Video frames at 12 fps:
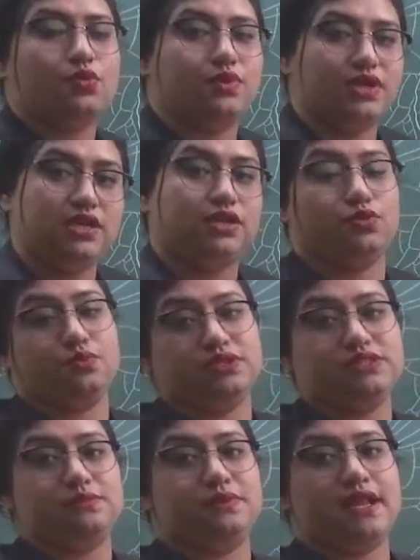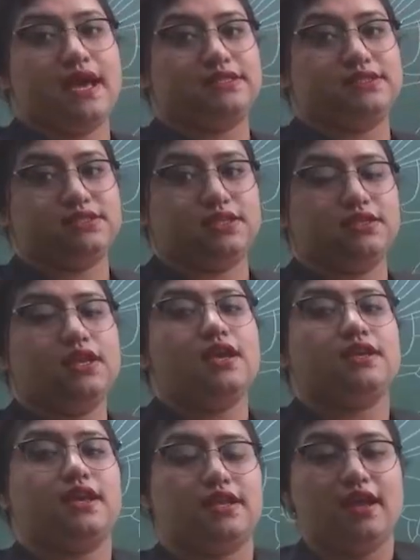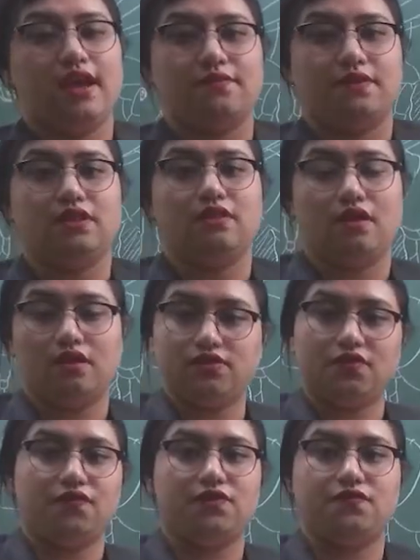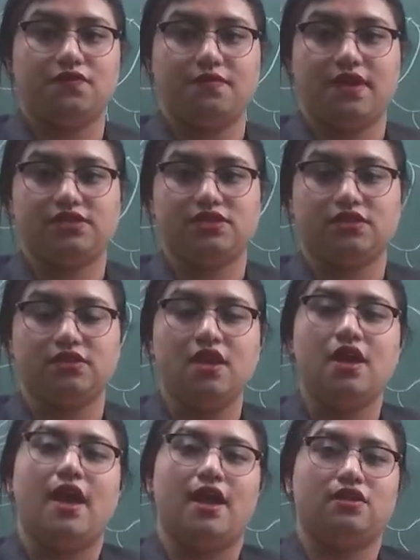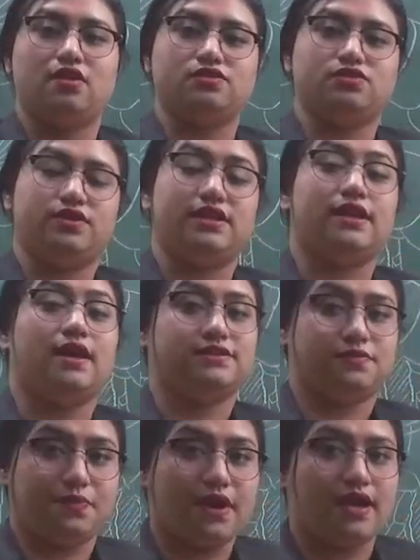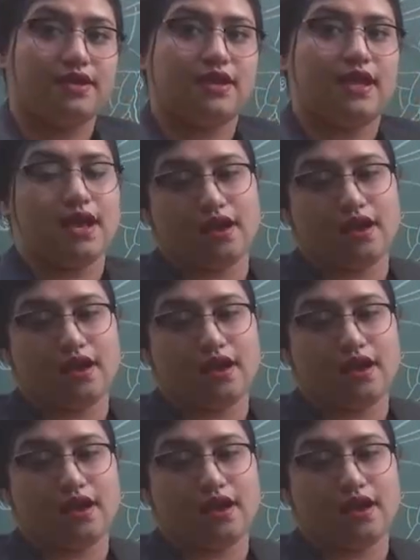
we human civilization can have a lot of information and also aspire